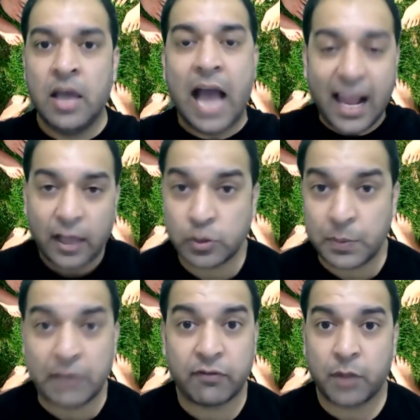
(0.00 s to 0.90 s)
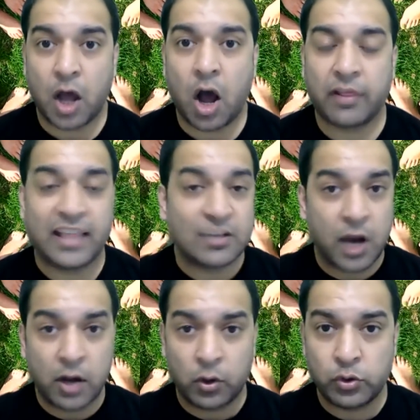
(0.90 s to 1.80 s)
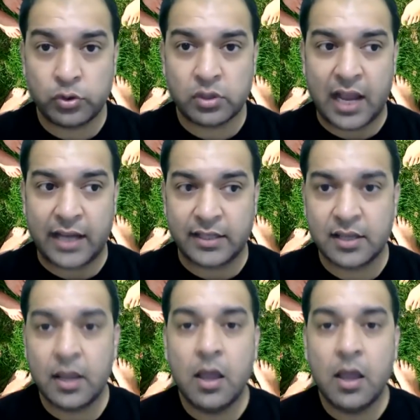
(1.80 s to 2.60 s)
I like to speak from the heart. That's why I don't do slides.